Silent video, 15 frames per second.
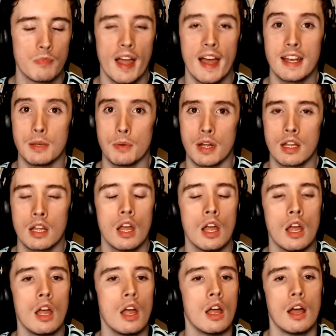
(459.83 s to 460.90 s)
Anyway,
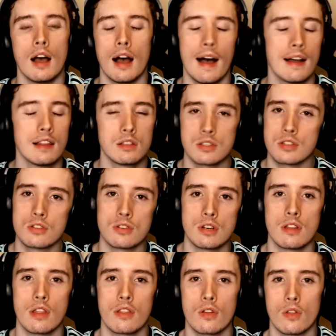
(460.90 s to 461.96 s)
I lost the
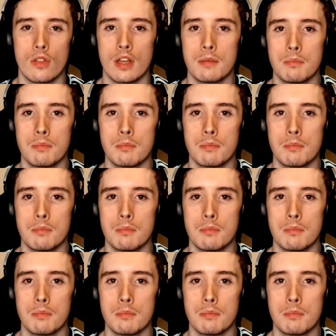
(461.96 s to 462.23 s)
train of thought there